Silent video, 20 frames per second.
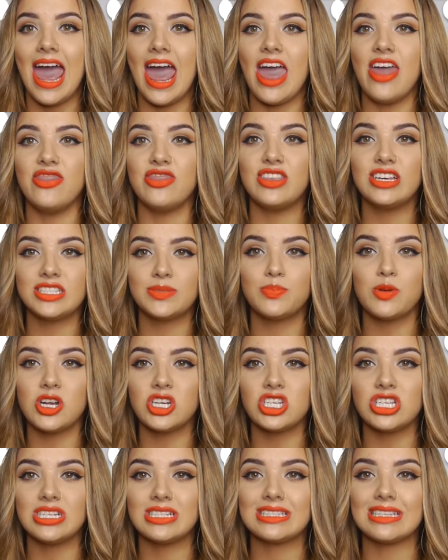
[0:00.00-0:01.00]
And this
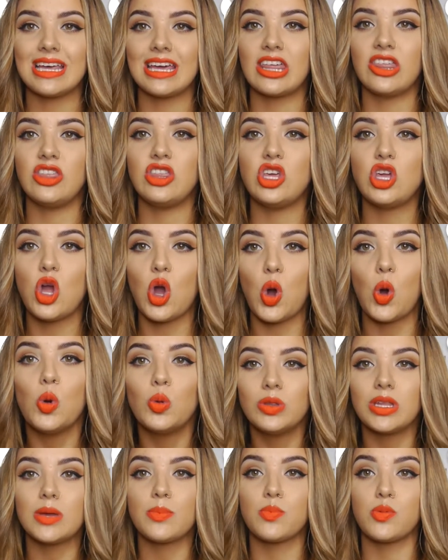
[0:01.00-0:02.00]
brush is like the
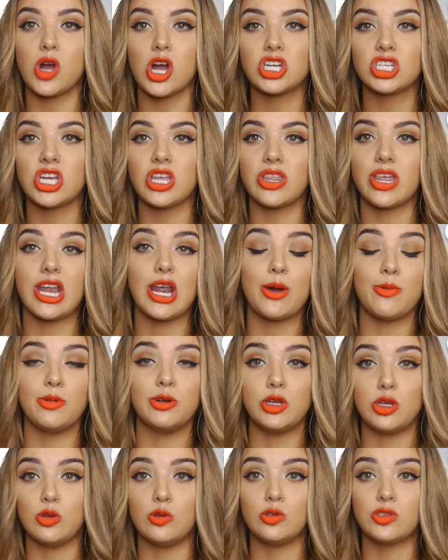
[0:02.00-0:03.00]
only brush that I
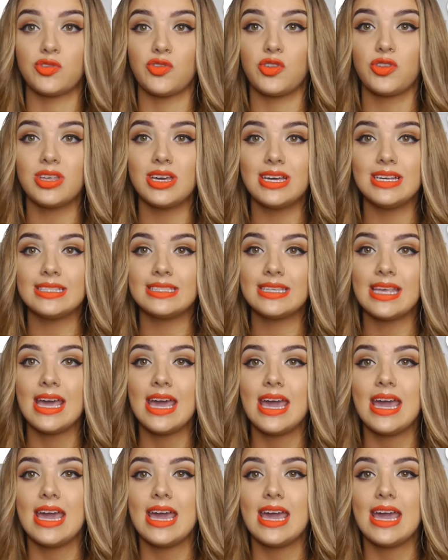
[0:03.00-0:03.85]
will use for this.